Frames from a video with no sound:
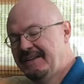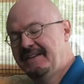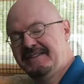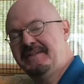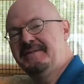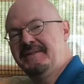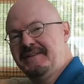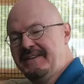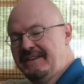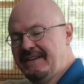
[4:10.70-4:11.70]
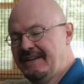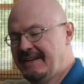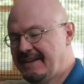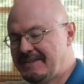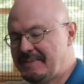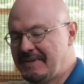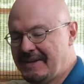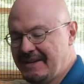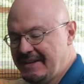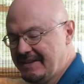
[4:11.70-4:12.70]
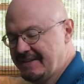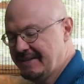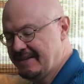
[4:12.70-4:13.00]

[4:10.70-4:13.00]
It's going good. I got some good ideas.